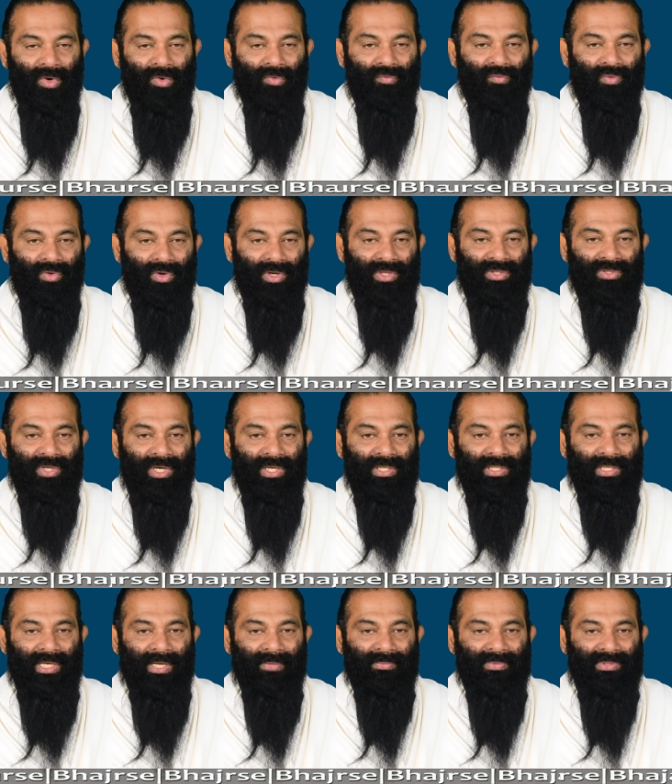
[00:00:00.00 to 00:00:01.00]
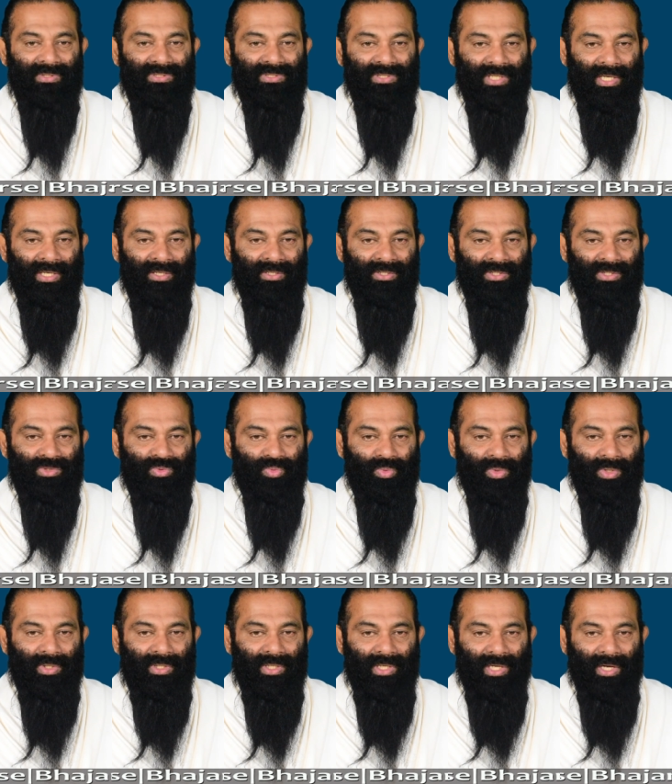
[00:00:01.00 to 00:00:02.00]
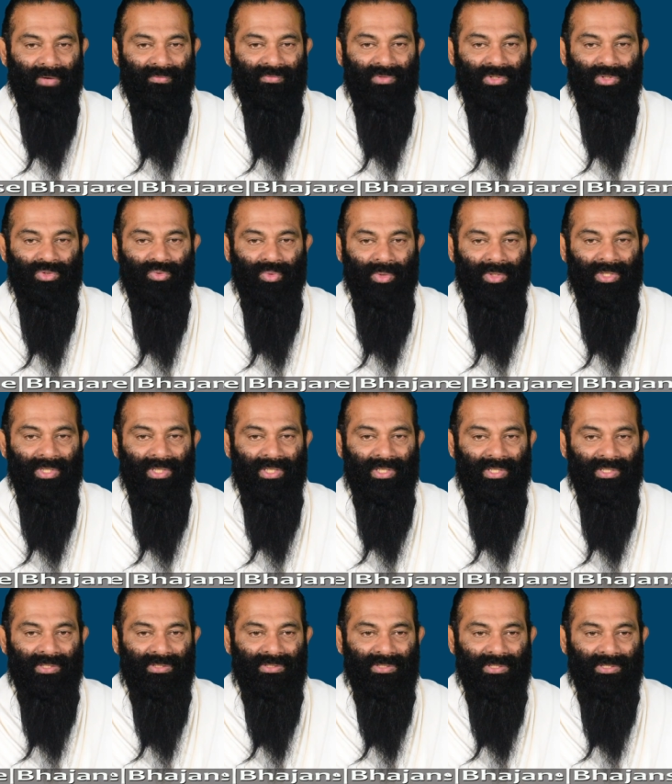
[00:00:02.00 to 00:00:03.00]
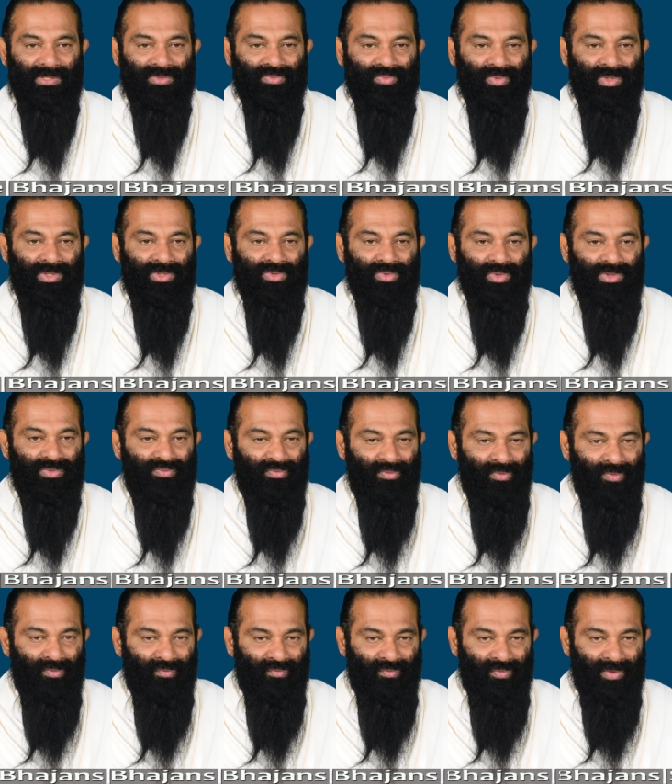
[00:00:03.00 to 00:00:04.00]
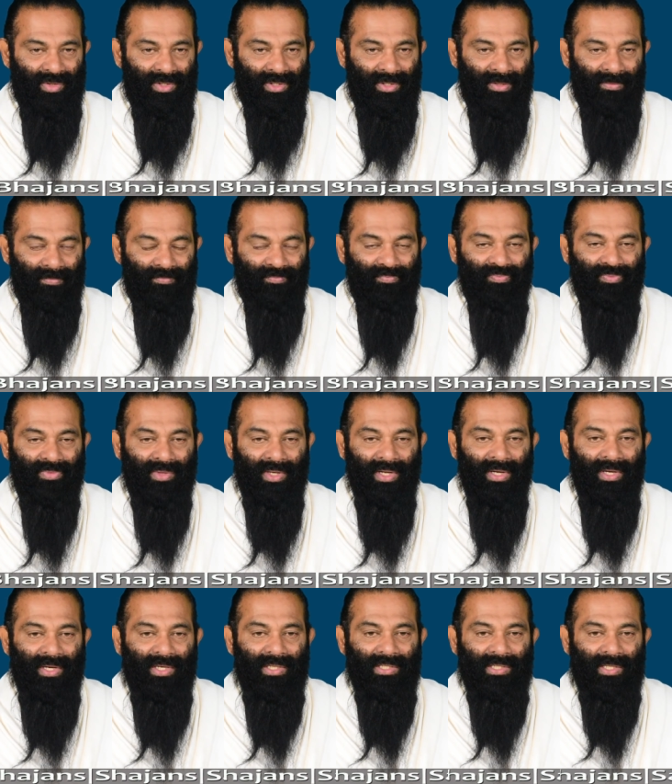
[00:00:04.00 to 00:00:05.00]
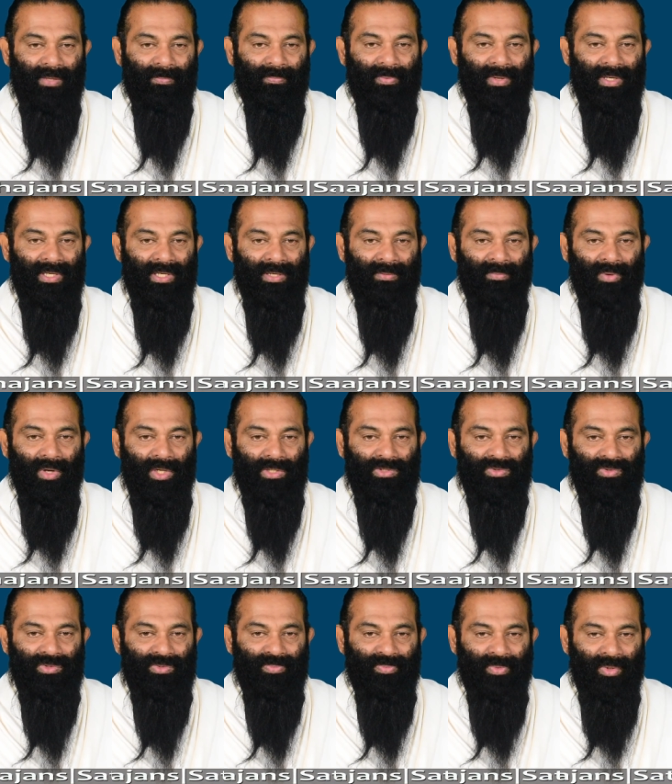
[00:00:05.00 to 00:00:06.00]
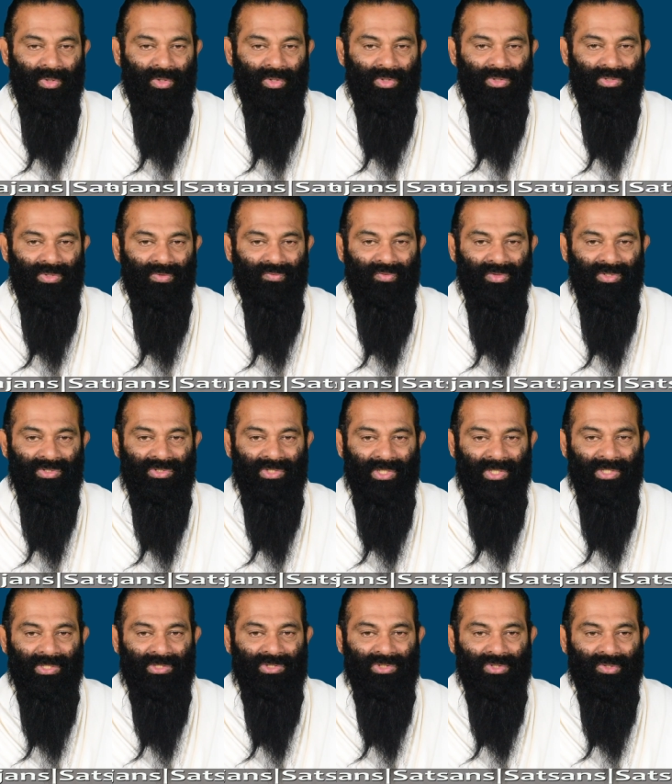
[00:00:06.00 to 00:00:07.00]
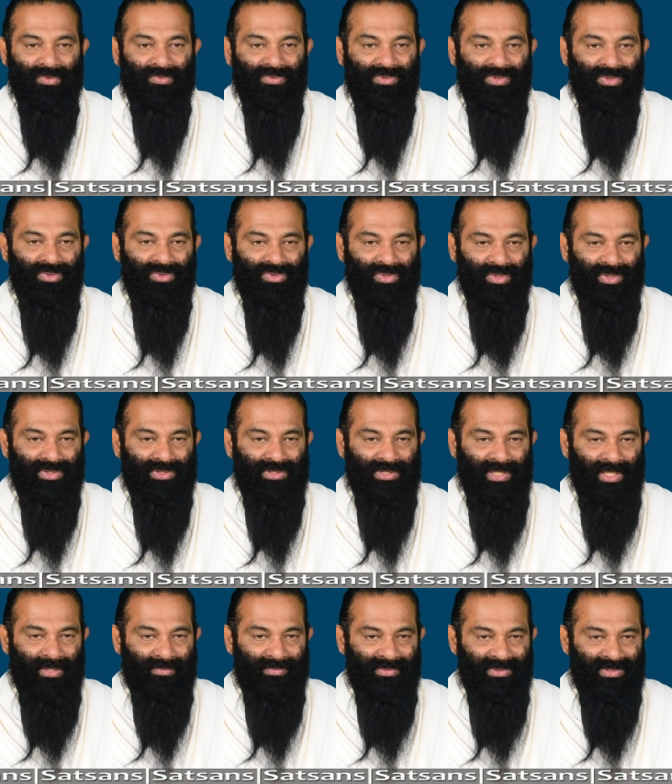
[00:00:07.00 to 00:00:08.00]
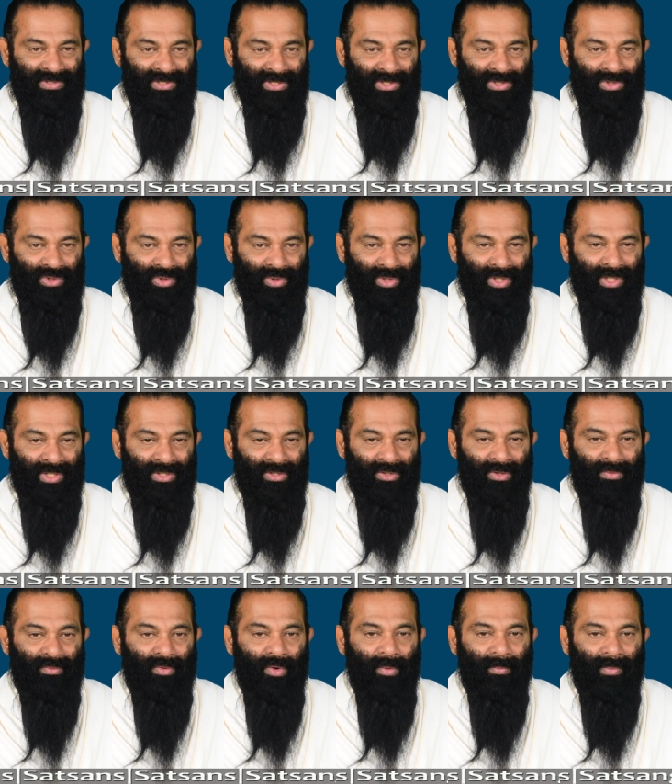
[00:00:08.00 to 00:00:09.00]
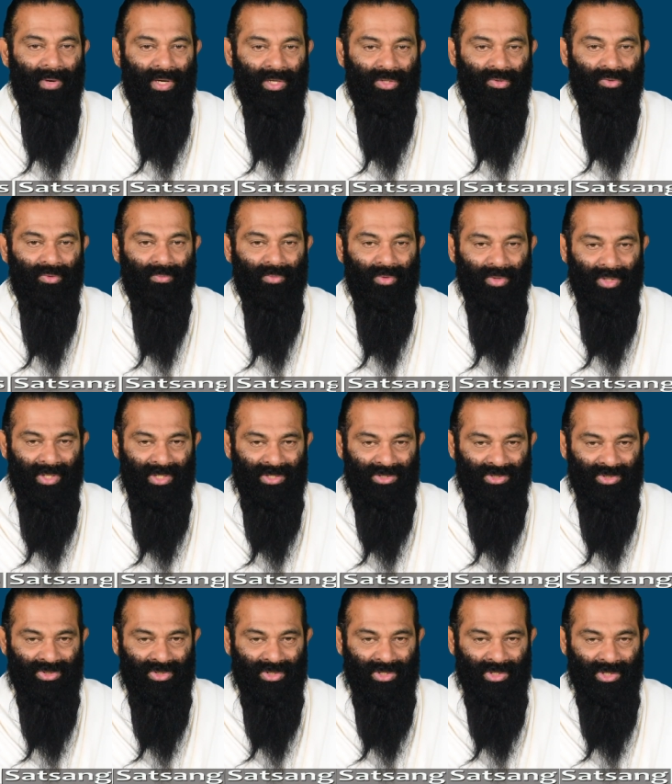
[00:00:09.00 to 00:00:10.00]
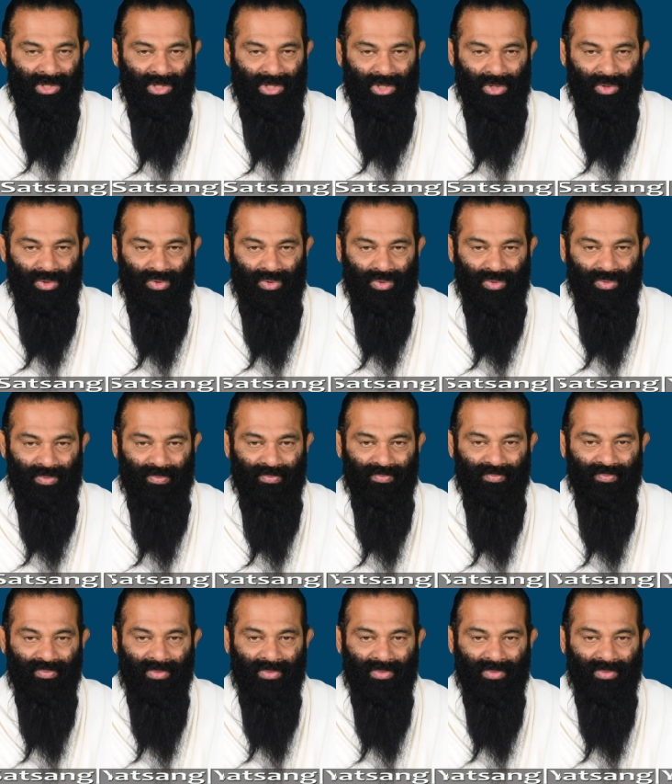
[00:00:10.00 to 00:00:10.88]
For a third time, he started his work, and after 20 years, his wish was fulfilled. The printing blocks which produced the first edition of sutras can be seen today in the Obaku Monastery in Kyoto.